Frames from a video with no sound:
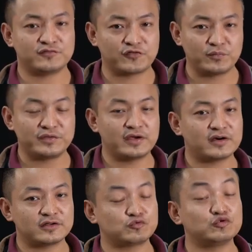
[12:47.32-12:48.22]
from
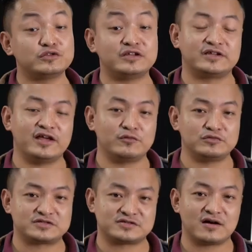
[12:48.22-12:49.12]
there, the tooth decay
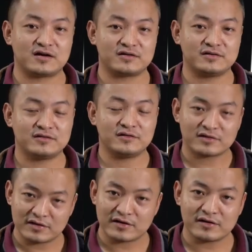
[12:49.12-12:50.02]
will start,
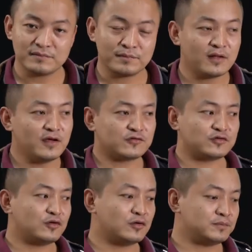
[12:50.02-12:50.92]
clear?
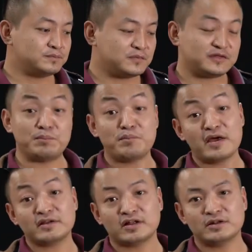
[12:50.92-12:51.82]
So the
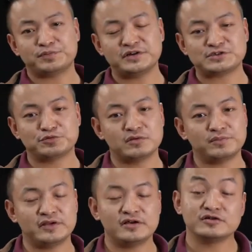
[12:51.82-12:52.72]
main culprits will
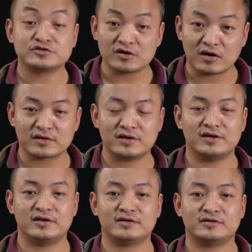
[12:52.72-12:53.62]
be
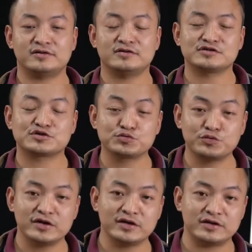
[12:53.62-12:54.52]
chocolate,
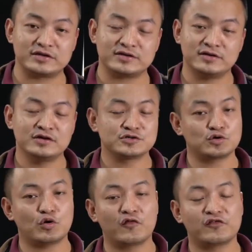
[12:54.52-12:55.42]
sweet.
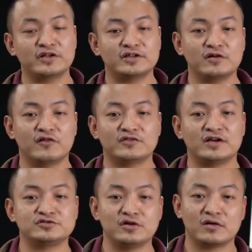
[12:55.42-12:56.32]
So overeating of
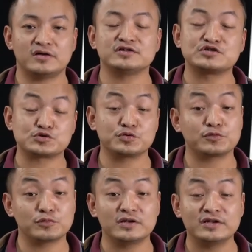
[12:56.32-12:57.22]
that chocolate and
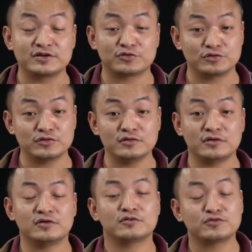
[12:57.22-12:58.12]
sweet will lead to
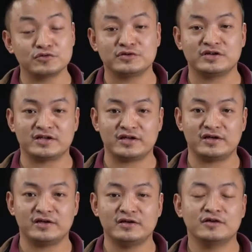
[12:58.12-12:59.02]
tooth
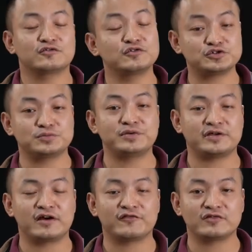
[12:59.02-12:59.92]
decay. So you should be
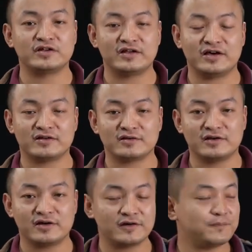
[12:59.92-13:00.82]
careful in that,
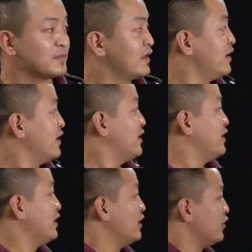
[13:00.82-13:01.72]
clear?
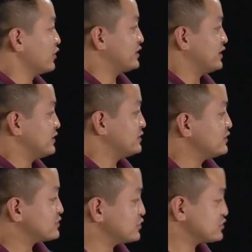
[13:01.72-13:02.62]
Okay,
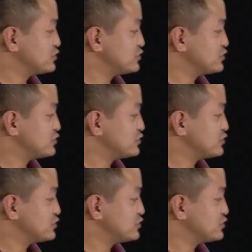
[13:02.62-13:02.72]
so